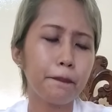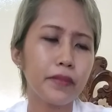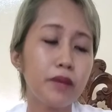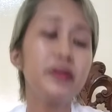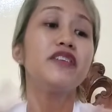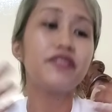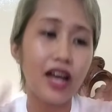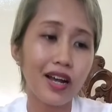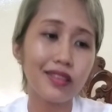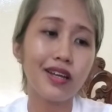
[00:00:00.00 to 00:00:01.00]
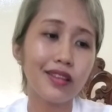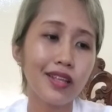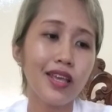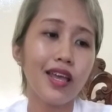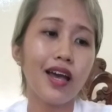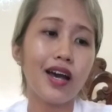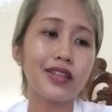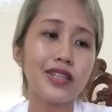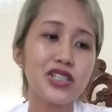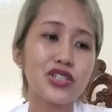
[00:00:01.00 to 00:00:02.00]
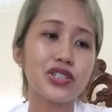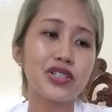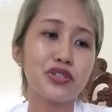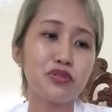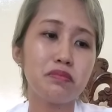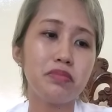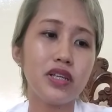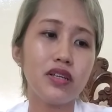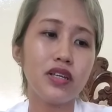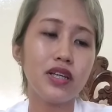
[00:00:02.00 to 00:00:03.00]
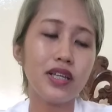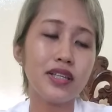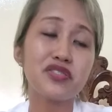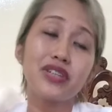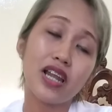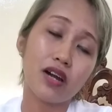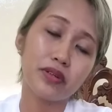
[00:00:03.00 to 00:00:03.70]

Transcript: the mere fact that a teacher should be, it's really